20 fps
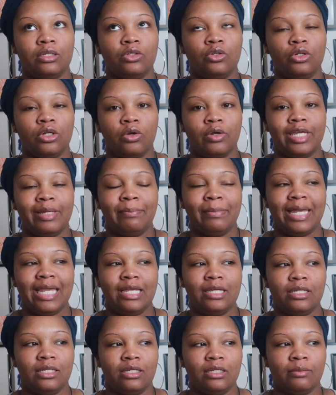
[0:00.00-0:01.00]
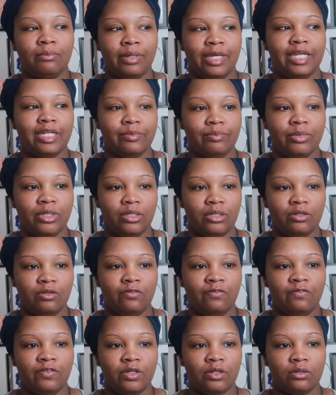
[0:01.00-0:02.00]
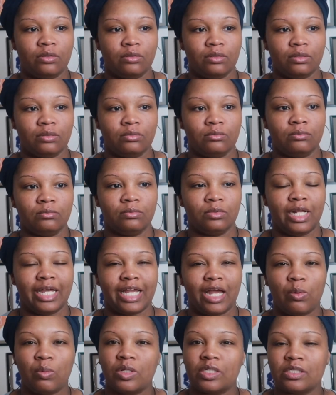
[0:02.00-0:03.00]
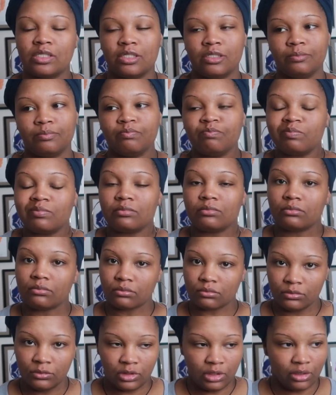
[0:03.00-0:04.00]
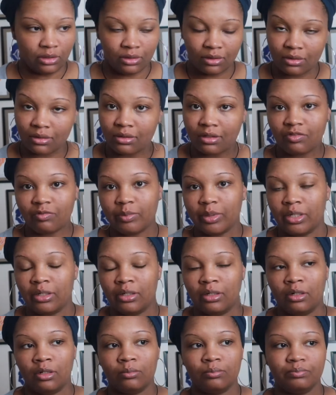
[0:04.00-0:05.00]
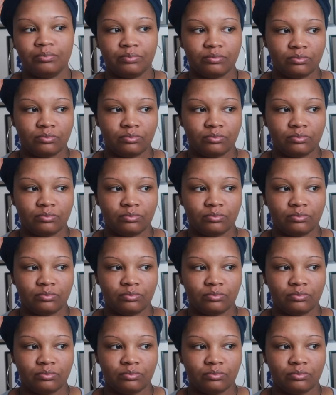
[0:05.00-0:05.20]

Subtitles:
you know, it made me feel like I wasn't a good enough mom.